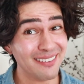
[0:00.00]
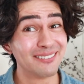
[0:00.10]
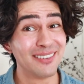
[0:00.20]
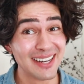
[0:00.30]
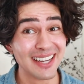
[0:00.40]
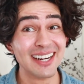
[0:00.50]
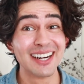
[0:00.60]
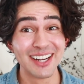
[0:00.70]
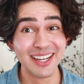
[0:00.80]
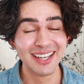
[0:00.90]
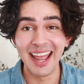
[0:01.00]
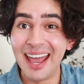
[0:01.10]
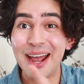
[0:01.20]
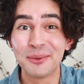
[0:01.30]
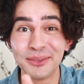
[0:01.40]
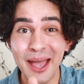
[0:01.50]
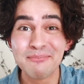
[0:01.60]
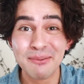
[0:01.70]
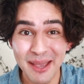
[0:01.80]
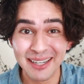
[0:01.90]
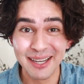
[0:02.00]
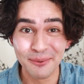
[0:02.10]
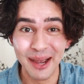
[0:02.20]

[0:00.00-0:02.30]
freaking good, and I will not be painting it